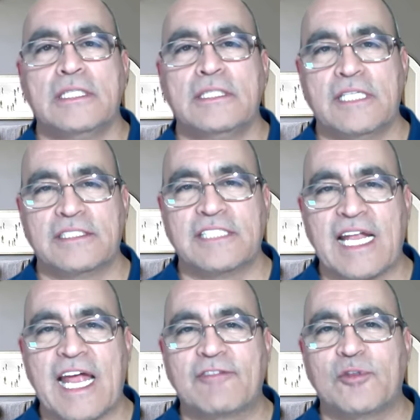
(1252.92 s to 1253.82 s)
does not
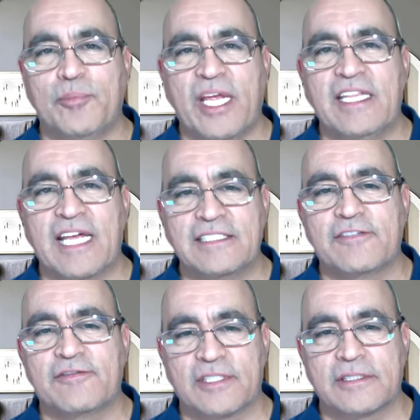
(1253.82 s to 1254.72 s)
have to pay that
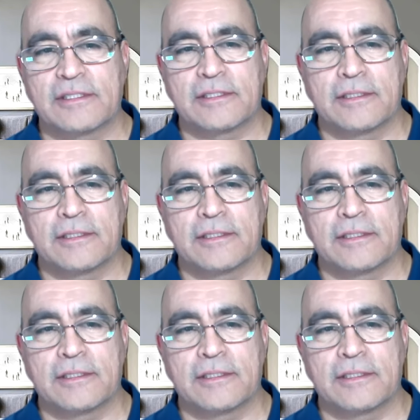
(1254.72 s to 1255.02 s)
difference.